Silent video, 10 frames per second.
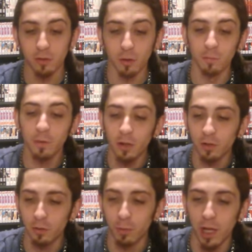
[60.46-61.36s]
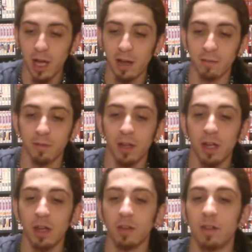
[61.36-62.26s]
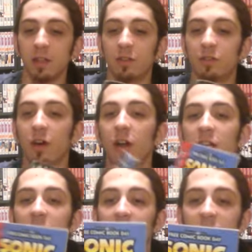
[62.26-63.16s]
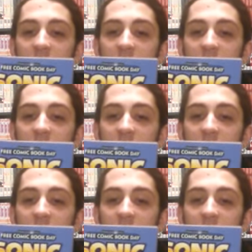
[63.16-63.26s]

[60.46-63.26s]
So first we have the Sonic